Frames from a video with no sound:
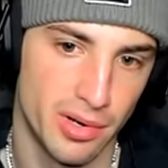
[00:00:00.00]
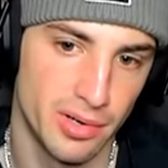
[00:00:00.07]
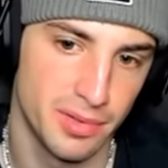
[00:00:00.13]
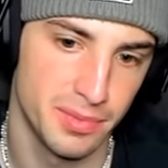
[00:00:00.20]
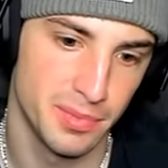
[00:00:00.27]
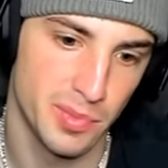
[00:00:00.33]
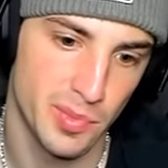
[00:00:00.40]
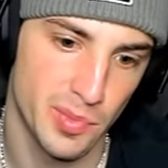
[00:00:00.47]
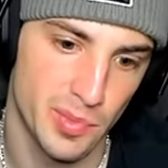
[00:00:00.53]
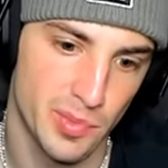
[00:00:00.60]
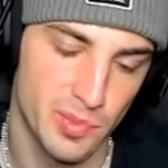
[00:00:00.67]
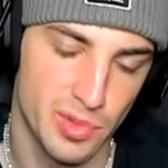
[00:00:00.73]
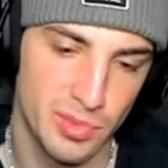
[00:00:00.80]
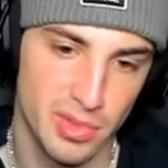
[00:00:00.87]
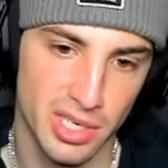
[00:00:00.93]

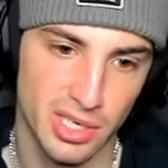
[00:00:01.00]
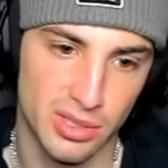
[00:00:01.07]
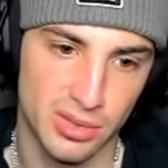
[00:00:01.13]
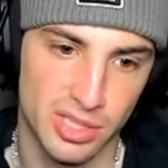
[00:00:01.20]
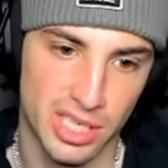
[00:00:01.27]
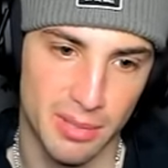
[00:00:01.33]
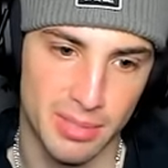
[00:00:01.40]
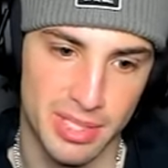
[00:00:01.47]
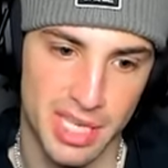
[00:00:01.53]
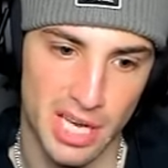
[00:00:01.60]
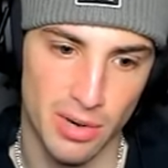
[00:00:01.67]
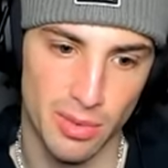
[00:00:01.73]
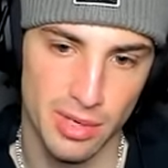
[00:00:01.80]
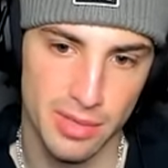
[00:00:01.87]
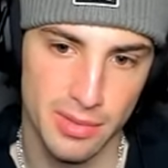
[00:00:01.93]
I mean, what are you gonna do? Set up a
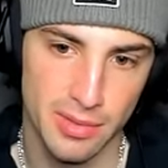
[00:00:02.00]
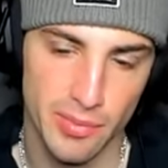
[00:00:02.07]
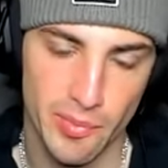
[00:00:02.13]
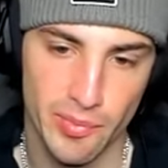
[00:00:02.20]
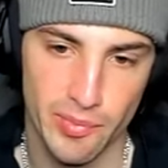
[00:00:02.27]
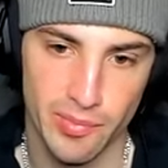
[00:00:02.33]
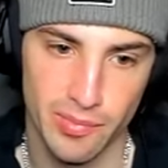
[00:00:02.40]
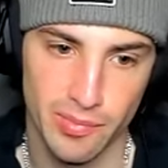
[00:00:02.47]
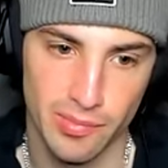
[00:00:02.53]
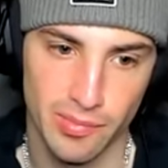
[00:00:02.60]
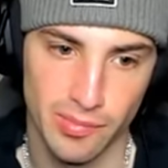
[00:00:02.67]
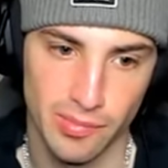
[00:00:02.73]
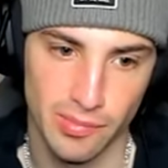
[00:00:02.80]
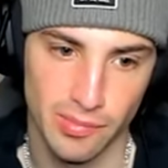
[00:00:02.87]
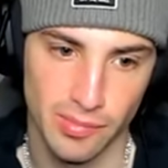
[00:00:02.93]
Tailwind?
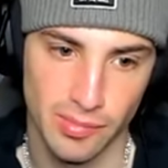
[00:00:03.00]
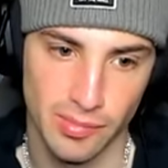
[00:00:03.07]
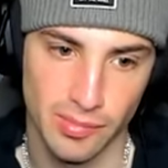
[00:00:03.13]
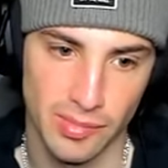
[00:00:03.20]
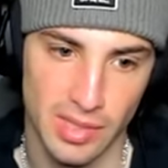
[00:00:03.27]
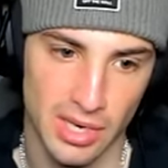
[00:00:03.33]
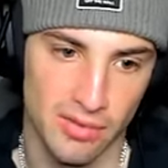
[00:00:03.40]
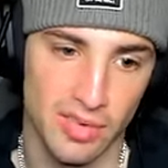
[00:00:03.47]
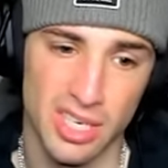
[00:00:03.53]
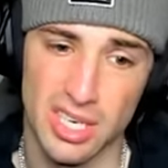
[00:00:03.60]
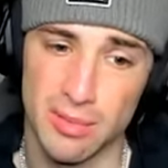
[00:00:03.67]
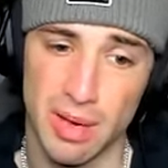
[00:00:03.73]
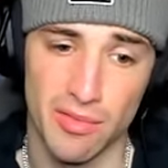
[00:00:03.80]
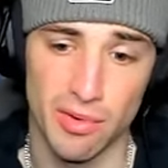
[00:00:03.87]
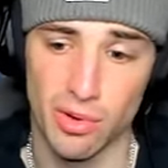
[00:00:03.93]
I don't really
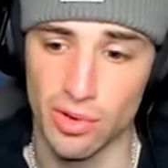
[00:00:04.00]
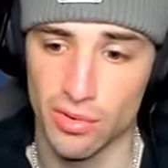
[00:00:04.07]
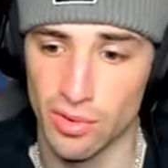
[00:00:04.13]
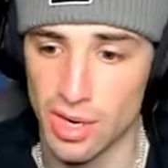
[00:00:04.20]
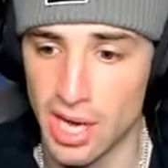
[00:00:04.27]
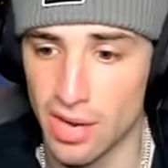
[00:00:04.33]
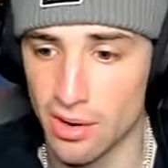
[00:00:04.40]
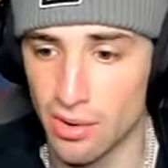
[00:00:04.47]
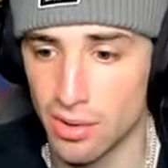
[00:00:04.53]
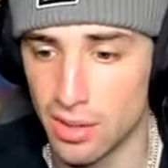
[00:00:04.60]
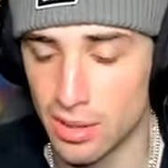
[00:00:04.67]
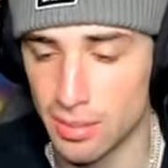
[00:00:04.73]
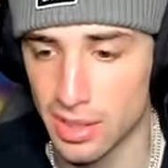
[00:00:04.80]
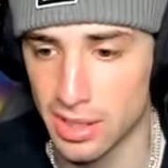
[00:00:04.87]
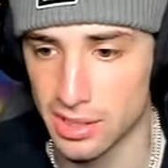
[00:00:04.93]
need my Volcarona at all.
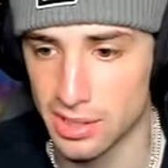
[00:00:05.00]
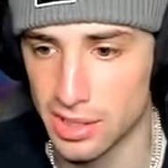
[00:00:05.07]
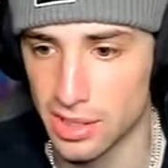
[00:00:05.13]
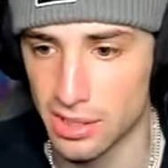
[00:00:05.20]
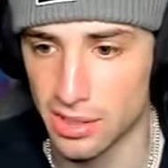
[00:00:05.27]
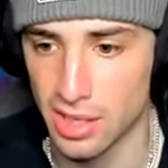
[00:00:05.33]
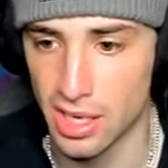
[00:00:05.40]
I'm not going to sit here and